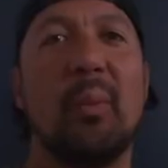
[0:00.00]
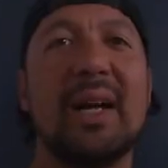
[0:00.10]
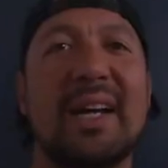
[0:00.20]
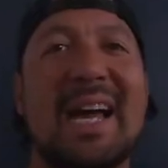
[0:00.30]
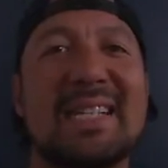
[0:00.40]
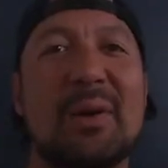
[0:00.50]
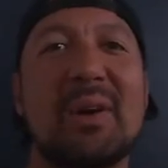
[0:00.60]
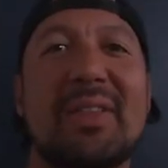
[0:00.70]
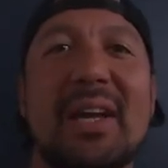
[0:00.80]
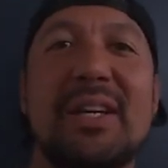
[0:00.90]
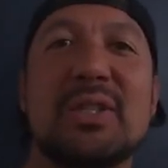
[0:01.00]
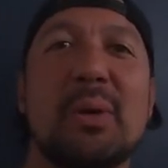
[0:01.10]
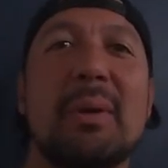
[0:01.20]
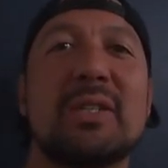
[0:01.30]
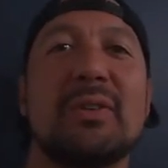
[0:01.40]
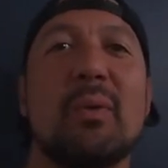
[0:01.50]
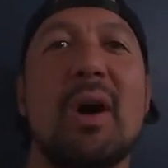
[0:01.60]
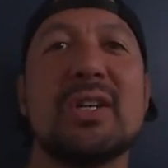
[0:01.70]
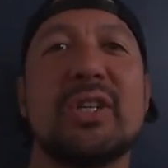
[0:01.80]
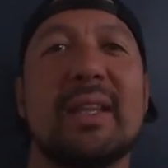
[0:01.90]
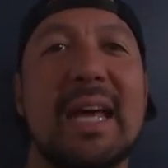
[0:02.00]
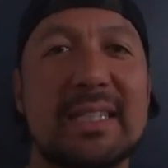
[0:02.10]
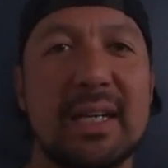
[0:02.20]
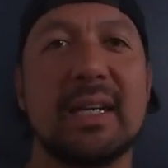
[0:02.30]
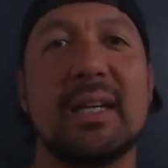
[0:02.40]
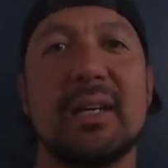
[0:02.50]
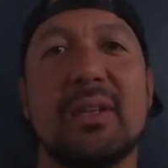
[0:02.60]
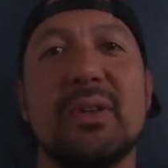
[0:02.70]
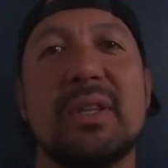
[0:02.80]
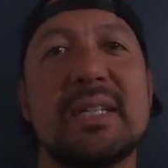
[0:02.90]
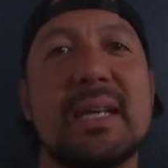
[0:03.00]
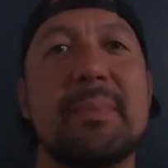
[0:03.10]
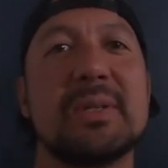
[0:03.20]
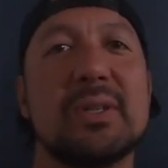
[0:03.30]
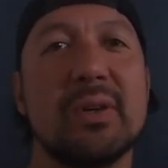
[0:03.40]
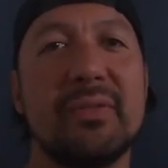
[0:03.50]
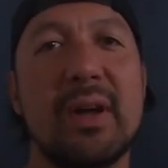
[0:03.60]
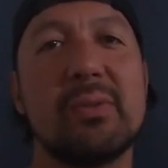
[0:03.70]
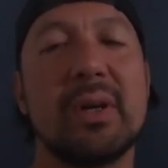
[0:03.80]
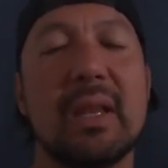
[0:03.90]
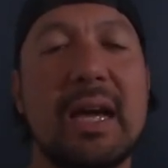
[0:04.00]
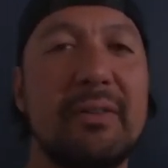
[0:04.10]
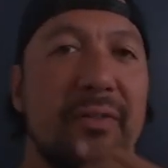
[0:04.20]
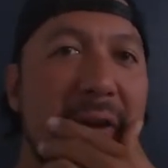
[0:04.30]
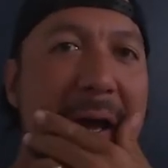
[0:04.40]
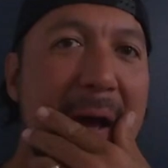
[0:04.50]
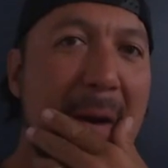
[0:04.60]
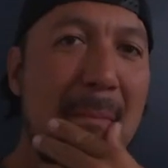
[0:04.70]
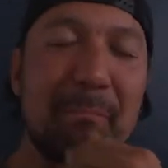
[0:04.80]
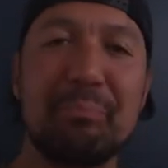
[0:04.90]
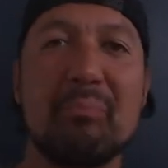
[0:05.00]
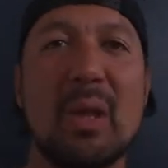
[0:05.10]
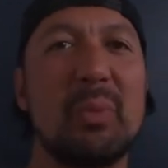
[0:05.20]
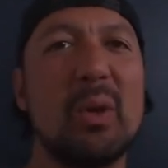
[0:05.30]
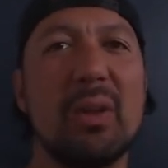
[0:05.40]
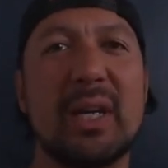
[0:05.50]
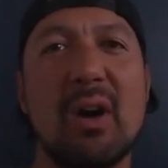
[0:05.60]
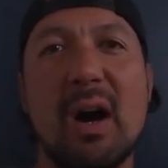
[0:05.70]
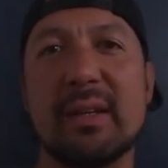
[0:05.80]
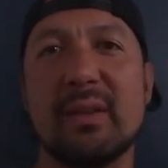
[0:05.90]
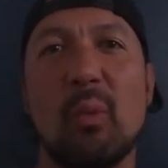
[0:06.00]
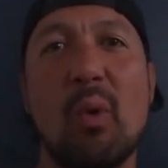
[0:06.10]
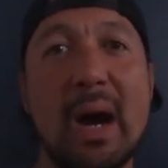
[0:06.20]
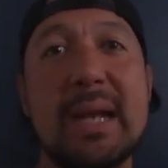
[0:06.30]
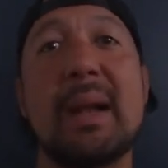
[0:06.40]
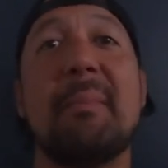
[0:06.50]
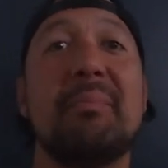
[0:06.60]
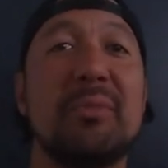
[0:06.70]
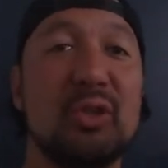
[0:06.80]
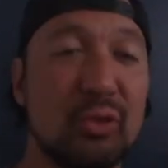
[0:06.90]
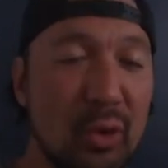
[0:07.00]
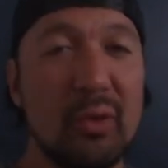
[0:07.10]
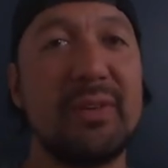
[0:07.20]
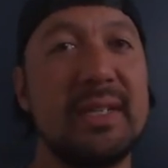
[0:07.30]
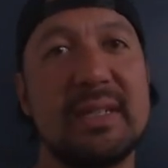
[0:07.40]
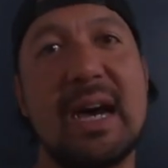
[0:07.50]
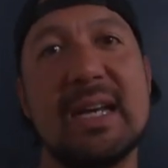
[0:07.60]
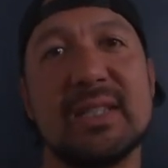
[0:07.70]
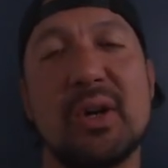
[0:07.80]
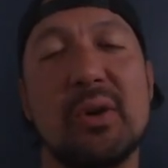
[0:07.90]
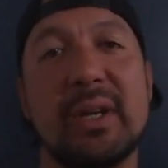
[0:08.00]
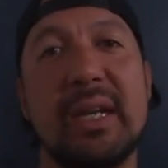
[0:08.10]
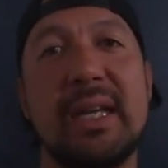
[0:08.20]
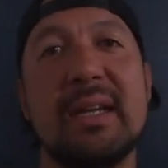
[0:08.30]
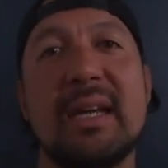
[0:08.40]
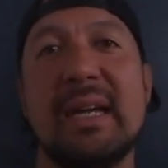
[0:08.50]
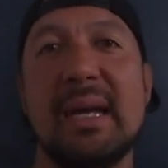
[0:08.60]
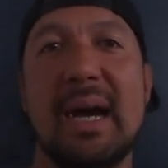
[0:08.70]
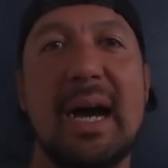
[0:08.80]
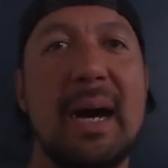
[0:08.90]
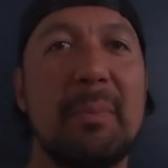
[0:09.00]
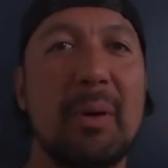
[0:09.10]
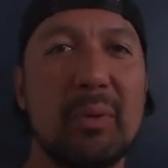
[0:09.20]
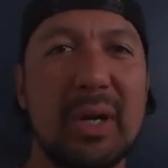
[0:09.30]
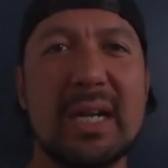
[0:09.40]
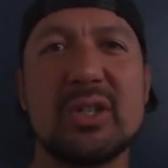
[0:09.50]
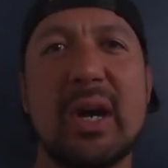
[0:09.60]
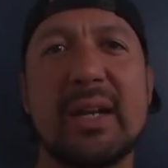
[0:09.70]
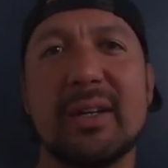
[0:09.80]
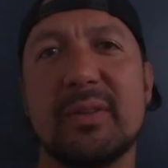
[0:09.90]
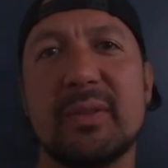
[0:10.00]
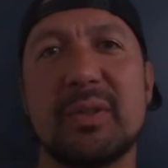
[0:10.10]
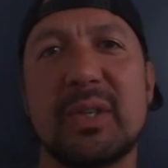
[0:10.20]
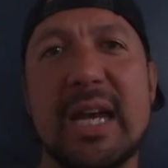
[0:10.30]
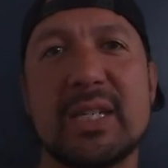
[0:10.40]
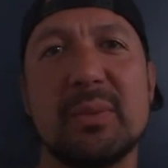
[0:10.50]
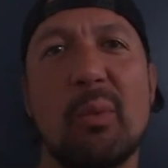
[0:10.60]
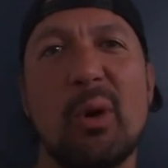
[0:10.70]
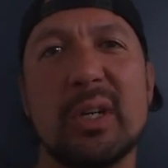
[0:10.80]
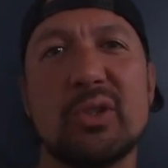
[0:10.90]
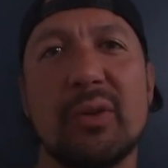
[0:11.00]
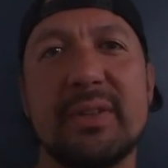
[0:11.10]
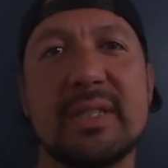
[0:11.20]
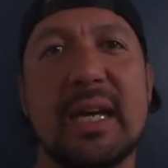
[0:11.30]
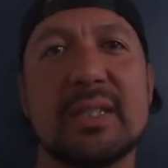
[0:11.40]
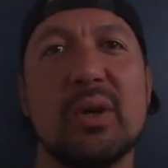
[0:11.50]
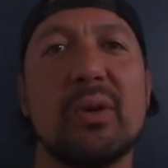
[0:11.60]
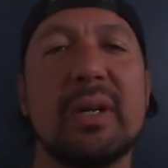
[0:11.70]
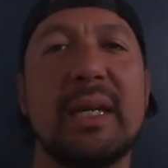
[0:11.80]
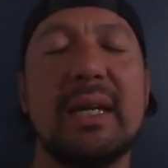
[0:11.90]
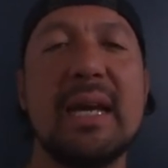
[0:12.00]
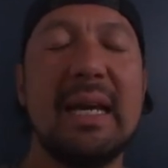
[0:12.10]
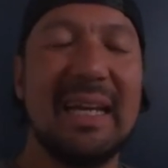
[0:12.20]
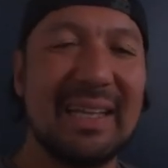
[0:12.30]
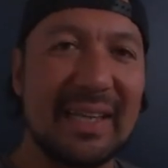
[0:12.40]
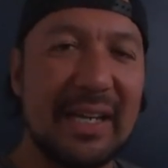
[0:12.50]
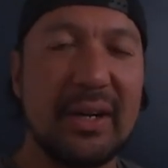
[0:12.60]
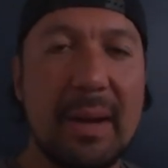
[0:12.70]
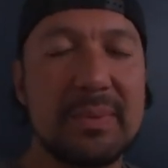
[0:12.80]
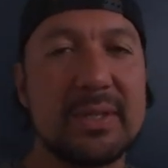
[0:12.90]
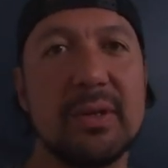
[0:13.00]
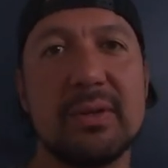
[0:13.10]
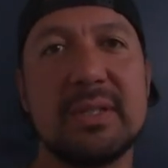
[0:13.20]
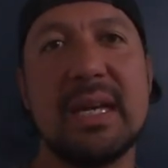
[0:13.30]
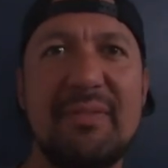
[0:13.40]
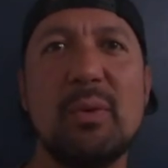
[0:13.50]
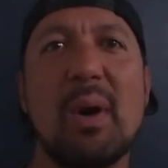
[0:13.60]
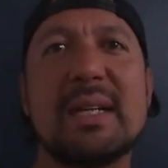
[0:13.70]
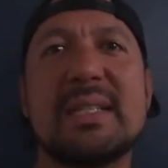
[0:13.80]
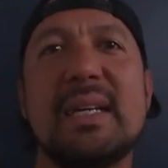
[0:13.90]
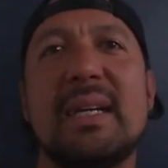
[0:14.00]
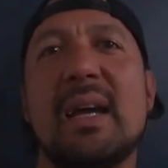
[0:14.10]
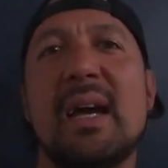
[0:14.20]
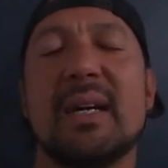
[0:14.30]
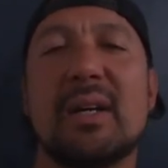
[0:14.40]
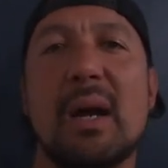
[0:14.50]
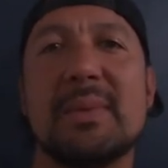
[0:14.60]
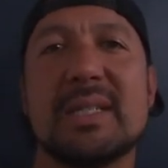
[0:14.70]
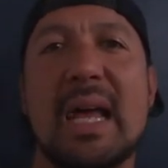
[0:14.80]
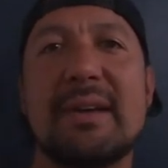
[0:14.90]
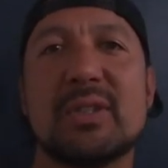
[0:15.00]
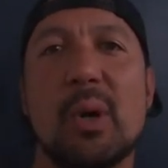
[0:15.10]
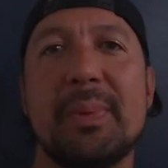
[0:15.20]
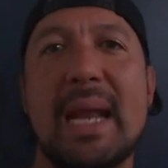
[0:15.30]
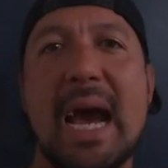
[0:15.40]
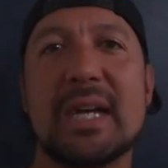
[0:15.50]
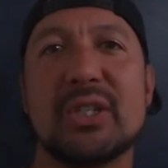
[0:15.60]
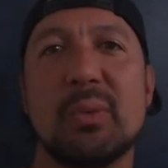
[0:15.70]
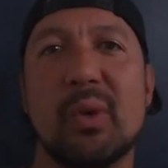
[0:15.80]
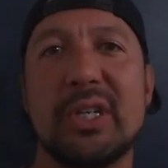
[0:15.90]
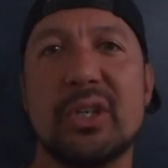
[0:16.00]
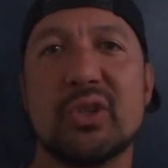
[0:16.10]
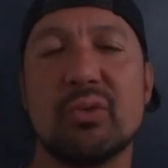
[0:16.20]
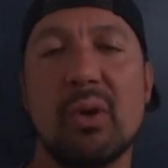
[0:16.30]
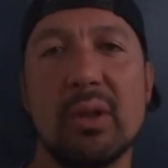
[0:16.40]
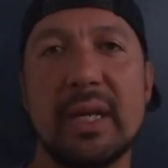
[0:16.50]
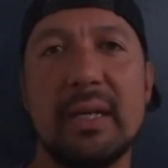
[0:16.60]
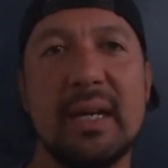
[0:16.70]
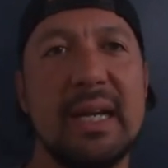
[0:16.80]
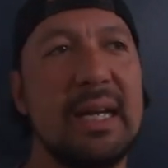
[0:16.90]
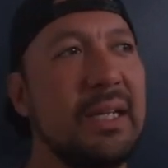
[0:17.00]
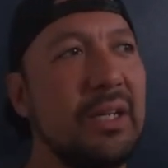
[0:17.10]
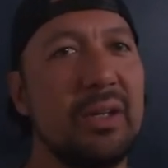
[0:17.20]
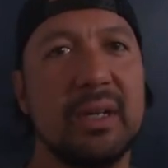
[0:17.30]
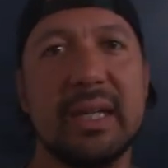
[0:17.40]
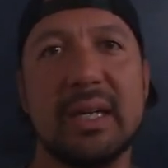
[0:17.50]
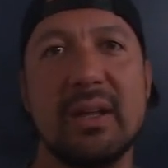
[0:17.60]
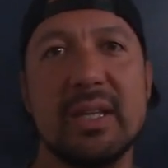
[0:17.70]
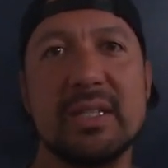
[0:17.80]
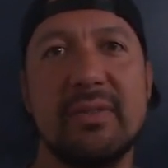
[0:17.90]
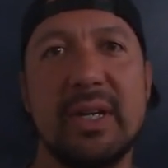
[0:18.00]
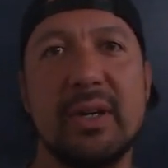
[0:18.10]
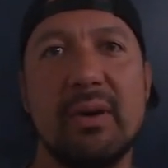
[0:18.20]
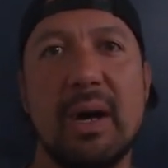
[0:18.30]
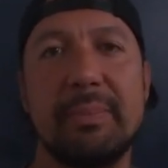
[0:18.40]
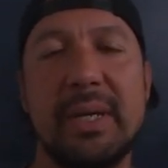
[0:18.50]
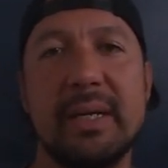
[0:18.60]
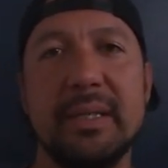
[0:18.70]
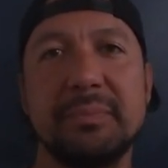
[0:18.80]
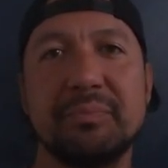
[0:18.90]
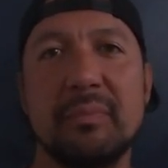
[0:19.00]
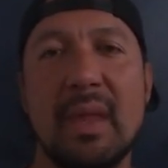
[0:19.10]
Well, guys, I want to thank you so much for watching. That's going to conclude this episode of Unreel Life. Um, we only caught the one trophy-sized kokanee. Uh, but we're gonna try to catch some more trophy-sized kokanee in later episodes. If you wanna see Garmin's Livescope in action when you're trolling, you can click on this video up here.